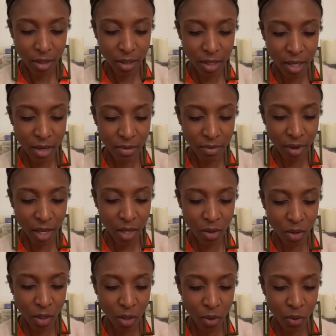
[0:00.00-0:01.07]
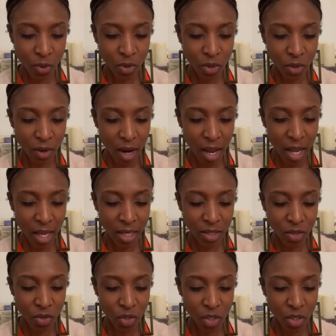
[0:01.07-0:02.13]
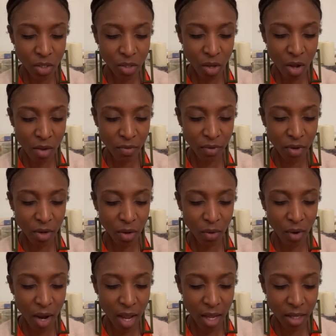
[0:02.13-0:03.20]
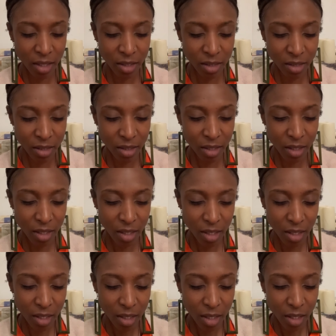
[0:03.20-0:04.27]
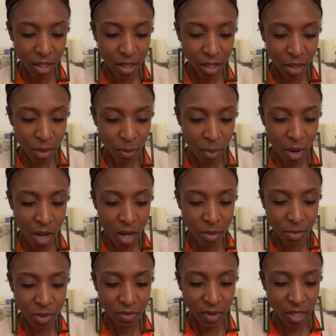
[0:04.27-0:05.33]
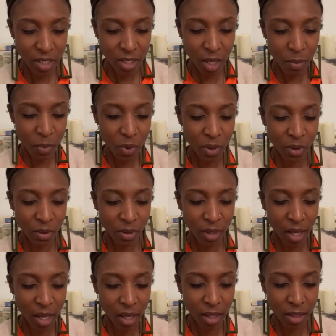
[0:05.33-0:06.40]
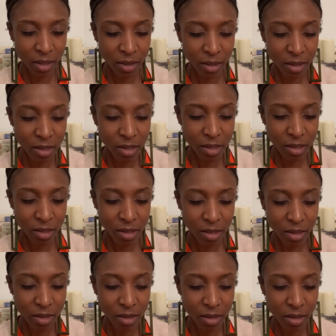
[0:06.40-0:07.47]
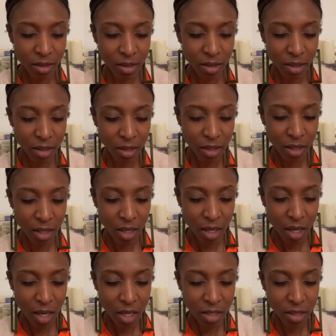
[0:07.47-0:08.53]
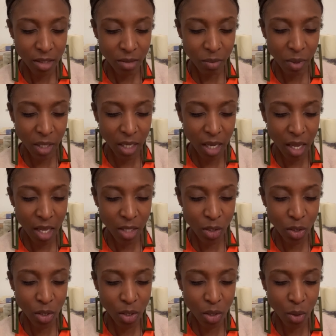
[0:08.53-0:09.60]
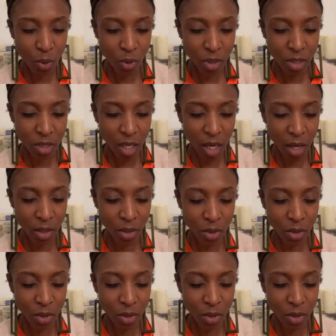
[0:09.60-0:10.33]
I invite you to close your eyes or just soften your eyes. Let your palms face up on your thighs and just begin to notice how you're